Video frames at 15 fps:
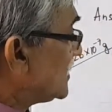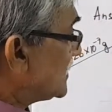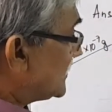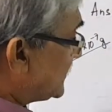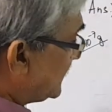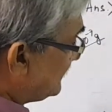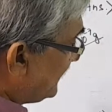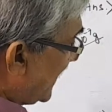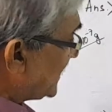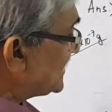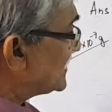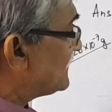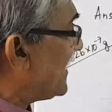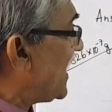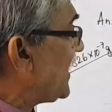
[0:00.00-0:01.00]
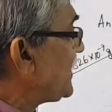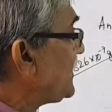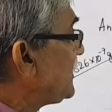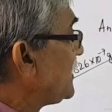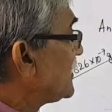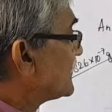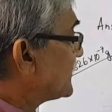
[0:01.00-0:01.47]
divided by
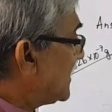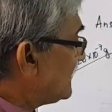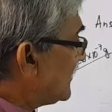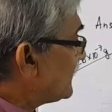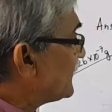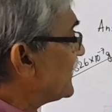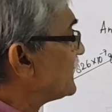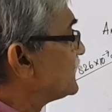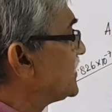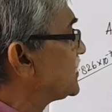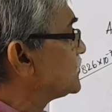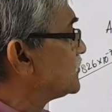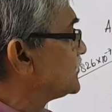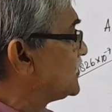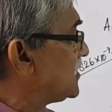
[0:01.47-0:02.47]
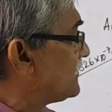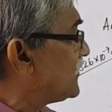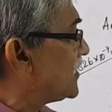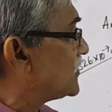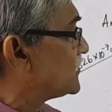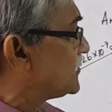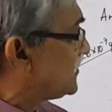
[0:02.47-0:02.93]
760 into
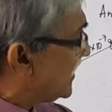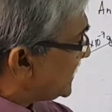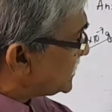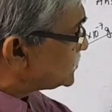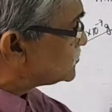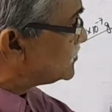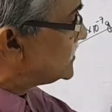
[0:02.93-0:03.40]
0.082